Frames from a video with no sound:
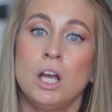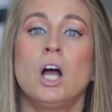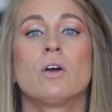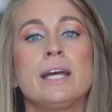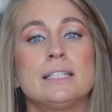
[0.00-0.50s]

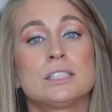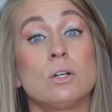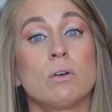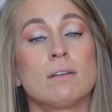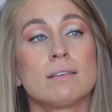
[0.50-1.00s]
Okay,
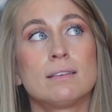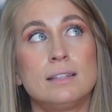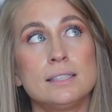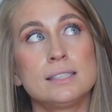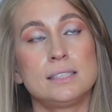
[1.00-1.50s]
so
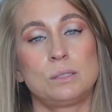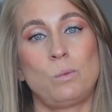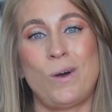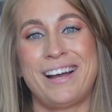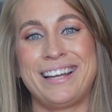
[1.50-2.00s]
this is
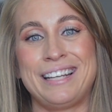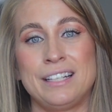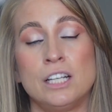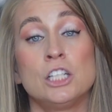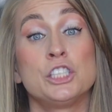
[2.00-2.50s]

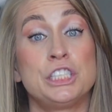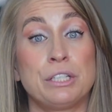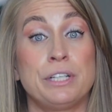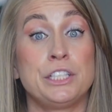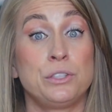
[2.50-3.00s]
why
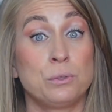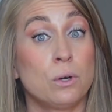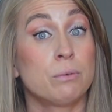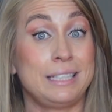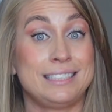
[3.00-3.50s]
sharing
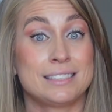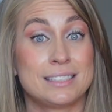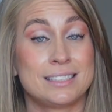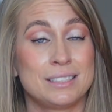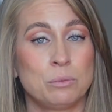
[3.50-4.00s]
your
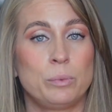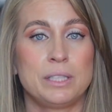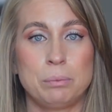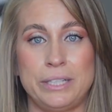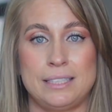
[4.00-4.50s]
rates
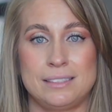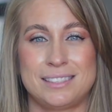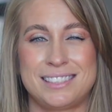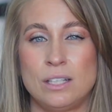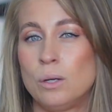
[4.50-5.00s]
with brands
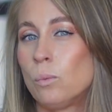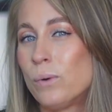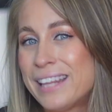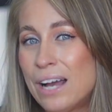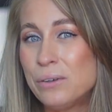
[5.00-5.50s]

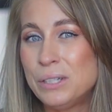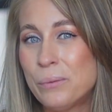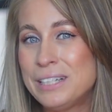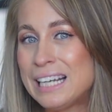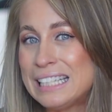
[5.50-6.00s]
without
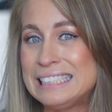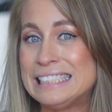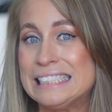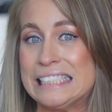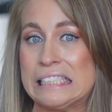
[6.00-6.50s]
knowing any
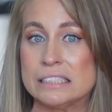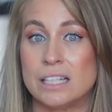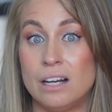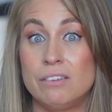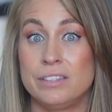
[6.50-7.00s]
details
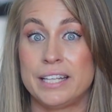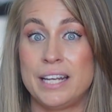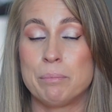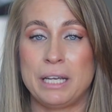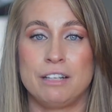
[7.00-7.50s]
of the
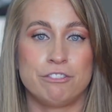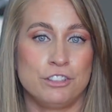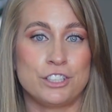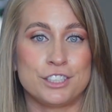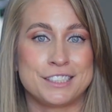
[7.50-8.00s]
campaign
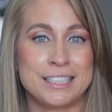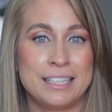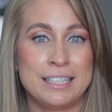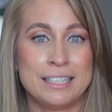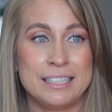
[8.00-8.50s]
first
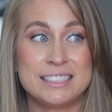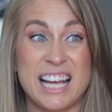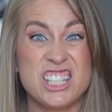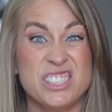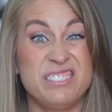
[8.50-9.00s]
is
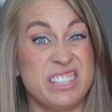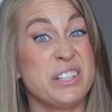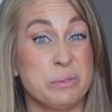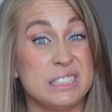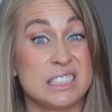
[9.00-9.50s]
actually
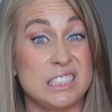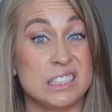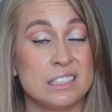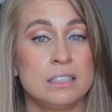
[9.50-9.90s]
very risky.